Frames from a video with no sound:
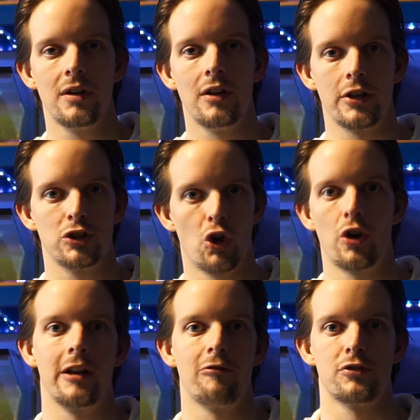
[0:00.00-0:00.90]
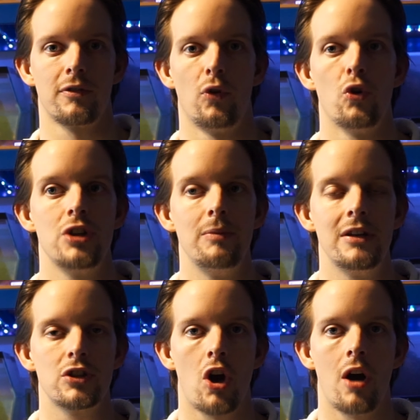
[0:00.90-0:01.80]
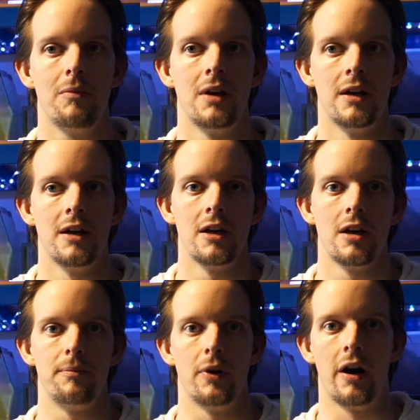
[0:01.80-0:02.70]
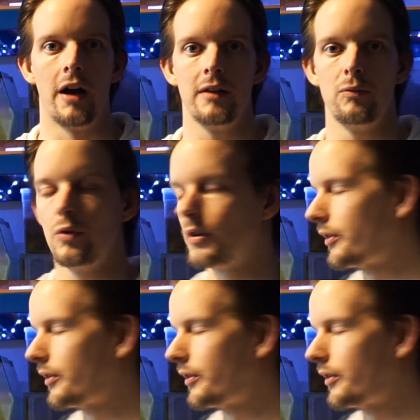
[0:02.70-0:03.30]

like scuttling across the floor, she'd be as calm. But I would